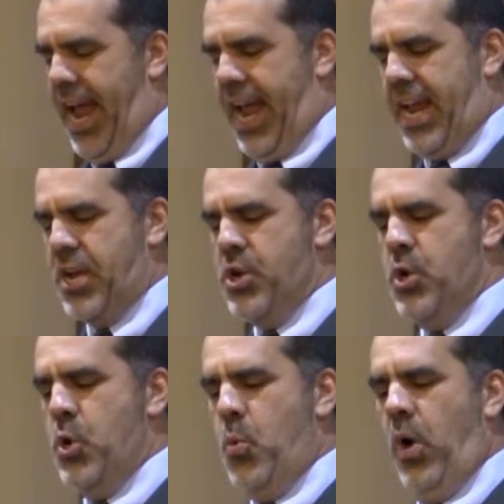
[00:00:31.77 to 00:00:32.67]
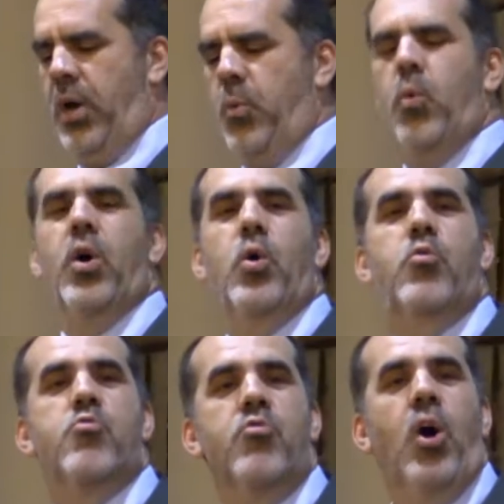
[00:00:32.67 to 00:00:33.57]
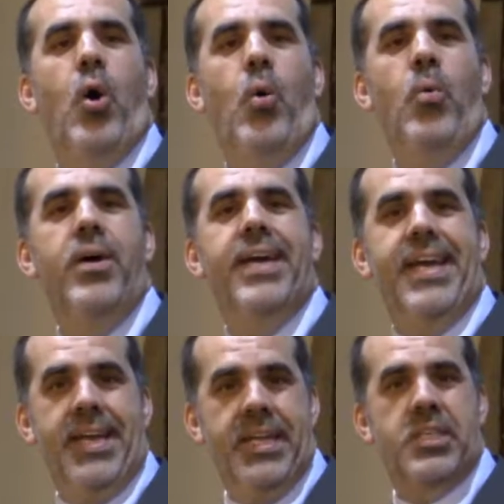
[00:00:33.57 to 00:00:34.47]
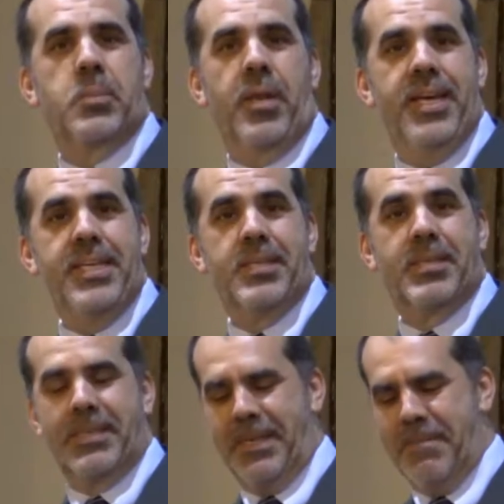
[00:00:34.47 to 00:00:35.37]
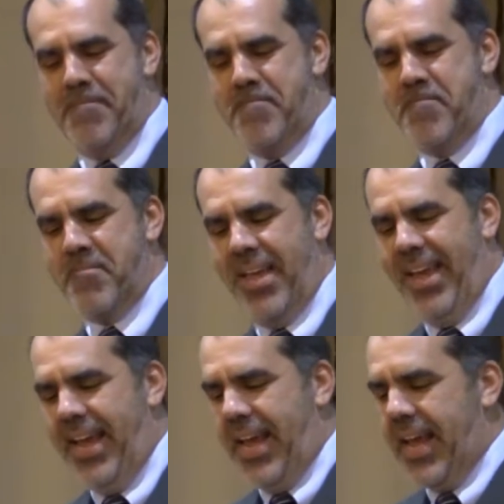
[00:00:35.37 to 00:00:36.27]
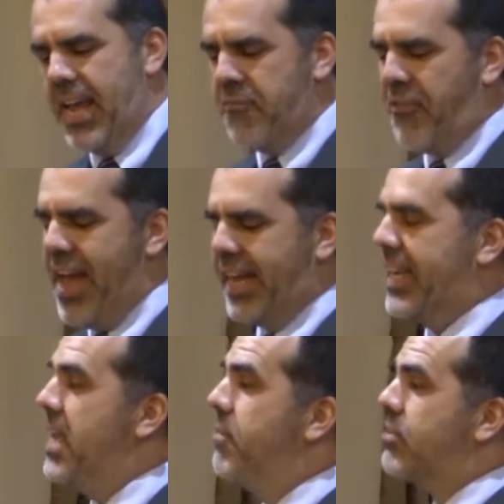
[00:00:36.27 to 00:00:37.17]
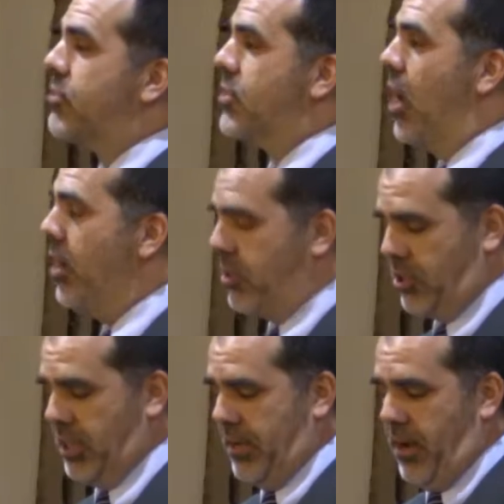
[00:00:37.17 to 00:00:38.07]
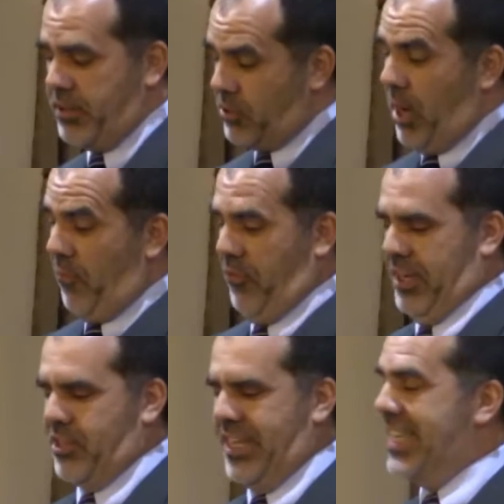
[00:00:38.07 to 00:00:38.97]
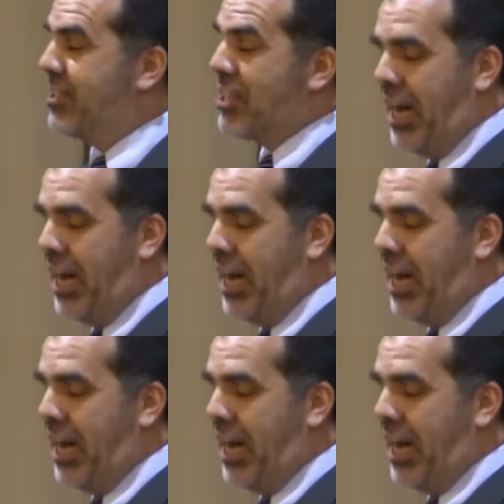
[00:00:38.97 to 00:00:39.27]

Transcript: a new one will grow in its place? In fact, if a, starship, a starfish is